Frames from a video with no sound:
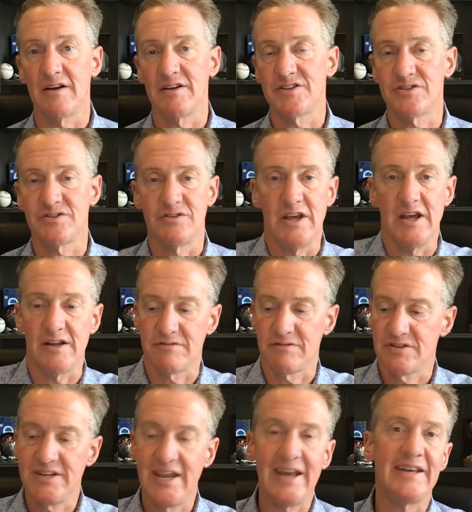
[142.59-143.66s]
Now, it's
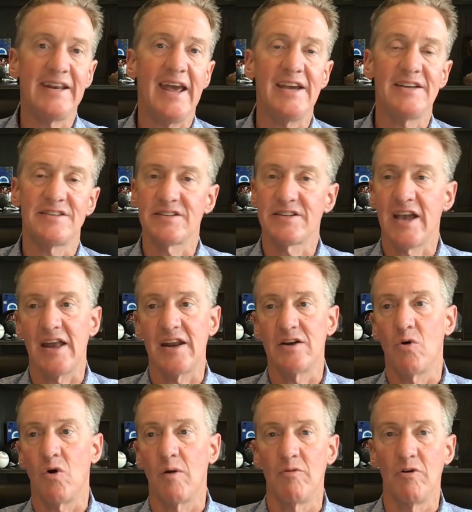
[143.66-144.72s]
10 days is kind
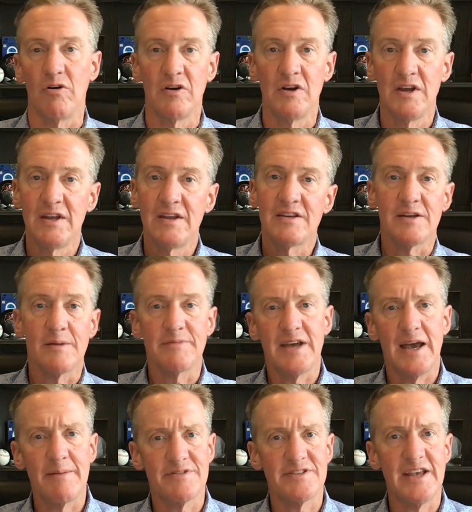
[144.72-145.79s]
of normal,
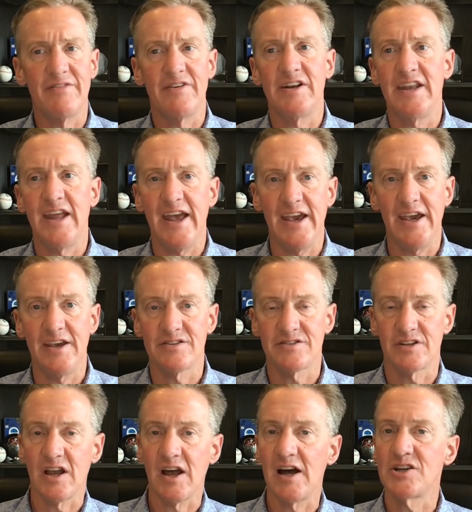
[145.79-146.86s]
sometimes 7
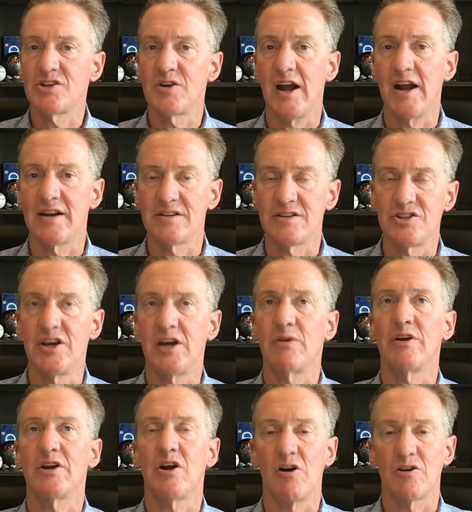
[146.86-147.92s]
days. The contract
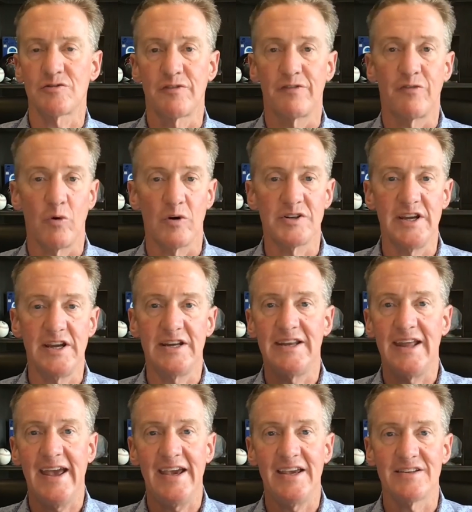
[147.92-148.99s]
generally calls for
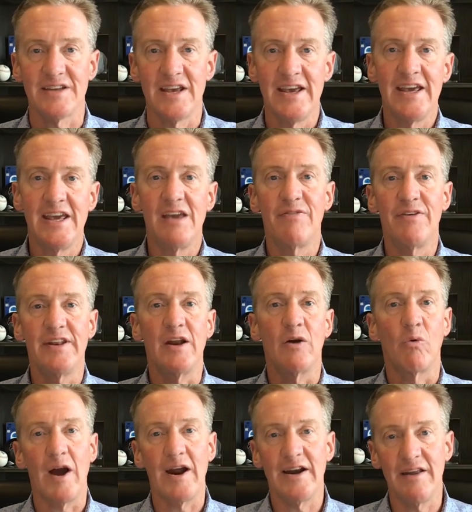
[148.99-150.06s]
14 days if you
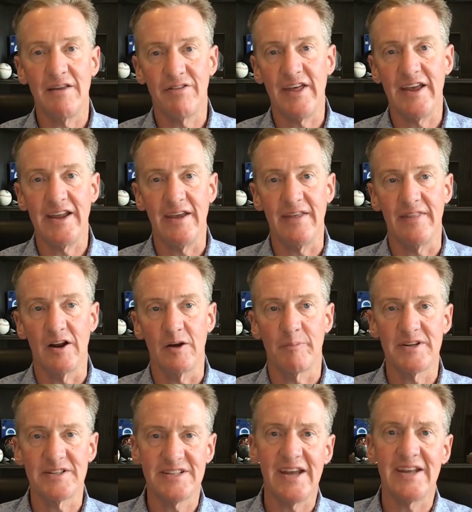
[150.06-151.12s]
didn't write anything in there,
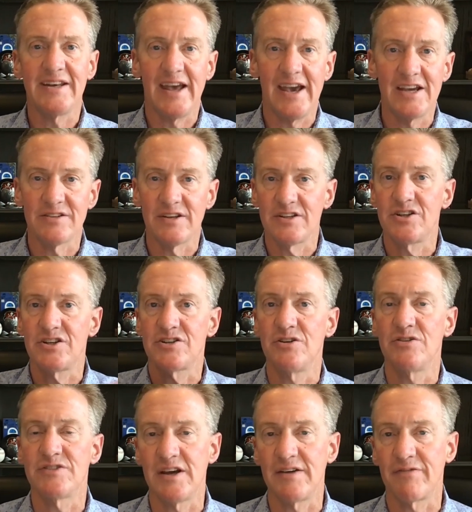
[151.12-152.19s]
but 10 days, let's
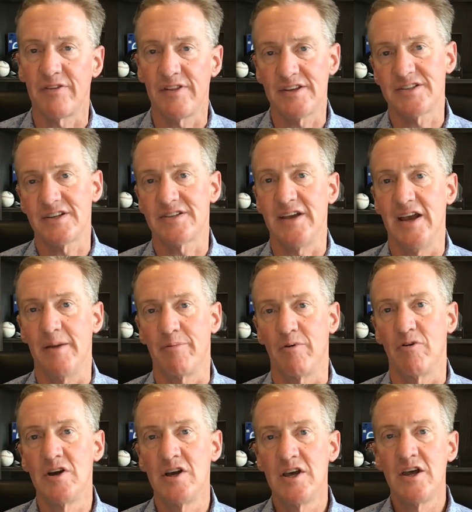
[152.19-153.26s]
just use that for this
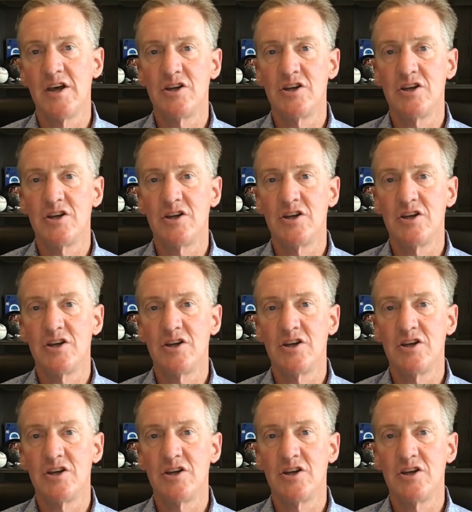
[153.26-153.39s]
example.